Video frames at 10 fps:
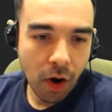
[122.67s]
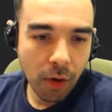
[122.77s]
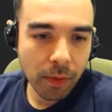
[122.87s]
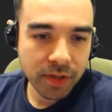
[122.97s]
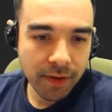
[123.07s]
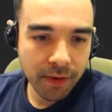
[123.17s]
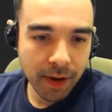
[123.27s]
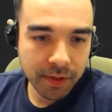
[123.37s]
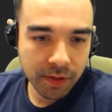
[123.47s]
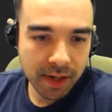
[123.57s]

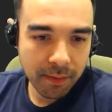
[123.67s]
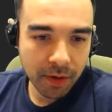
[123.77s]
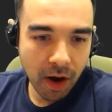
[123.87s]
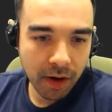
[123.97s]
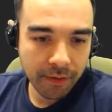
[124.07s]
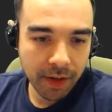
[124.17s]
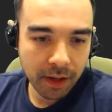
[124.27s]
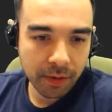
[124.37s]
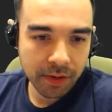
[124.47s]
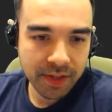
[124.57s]
Some are not
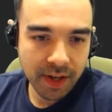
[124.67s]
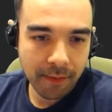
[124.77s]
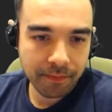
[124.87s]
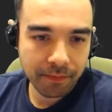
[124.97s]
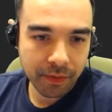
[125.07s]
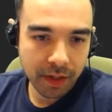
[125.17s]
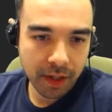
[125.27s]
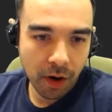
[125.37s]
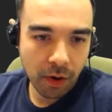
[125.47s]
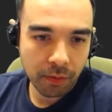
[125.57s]
available. Some,
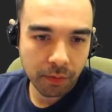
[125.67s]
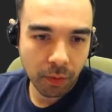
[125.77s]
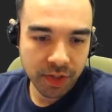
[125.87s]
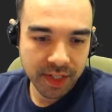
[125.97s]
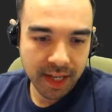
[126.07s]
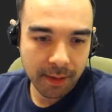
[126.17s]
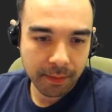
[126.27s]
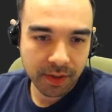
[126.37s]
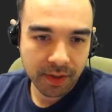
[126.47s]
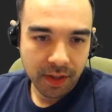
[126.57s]
were
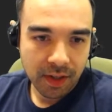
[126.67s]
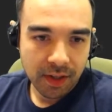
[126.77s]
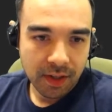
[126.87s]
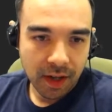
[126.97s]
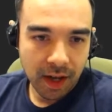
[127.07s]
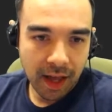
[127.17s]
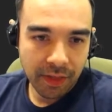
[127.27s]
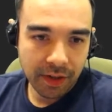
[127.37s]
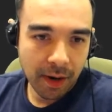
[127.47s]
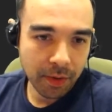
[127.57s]
skipped, and
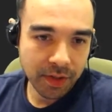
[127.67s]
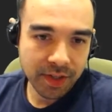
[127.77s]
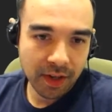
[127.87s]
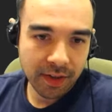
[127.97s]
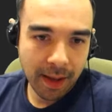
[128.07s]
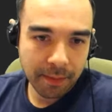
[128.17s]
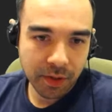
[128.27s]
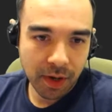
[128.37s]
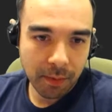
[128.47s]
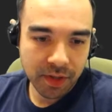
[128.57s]
the
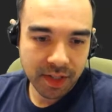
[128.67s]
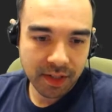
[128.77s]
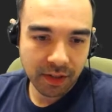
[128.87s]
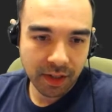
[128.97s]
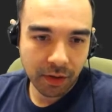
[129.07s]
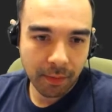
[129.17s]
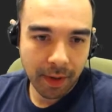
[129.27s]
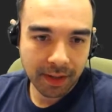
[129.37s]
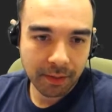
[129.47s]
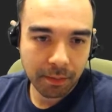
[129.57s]
episode numbers still
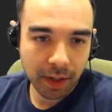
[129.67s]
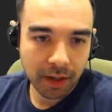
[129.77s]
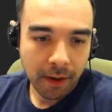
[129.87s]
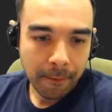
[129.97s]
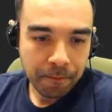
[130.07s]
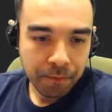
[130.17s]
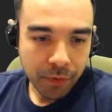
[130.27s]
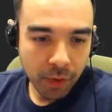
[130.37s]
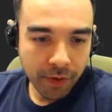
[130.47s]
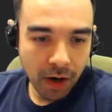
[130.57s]
incremented. But
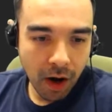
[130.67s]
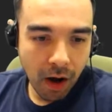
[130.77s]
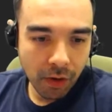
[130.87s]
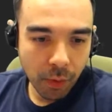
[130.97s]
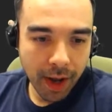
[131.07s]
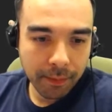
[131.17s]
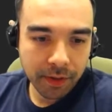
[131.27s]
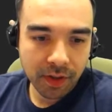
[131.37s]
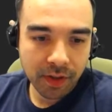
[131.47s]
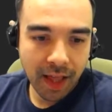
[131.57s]
we've got all the way up
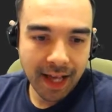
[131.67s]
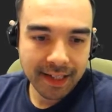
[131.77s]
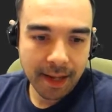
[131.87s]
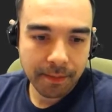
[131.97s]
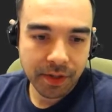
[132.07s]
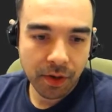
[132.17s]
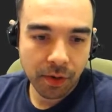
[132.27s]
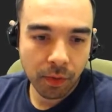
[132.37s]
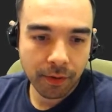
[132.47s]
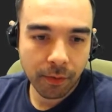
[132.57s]
to the last
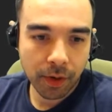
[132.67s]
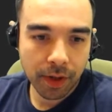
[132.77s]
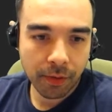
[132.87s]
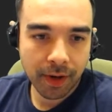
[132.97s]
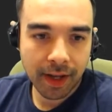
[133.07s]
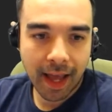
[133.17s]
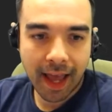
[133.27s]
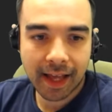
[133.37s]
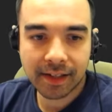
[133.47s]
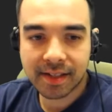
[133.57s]
episode, 143,
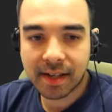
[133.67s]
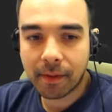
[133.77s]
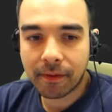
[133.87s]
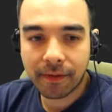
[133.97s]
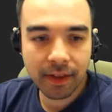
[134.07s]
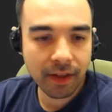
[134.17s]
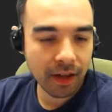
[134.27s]
and some of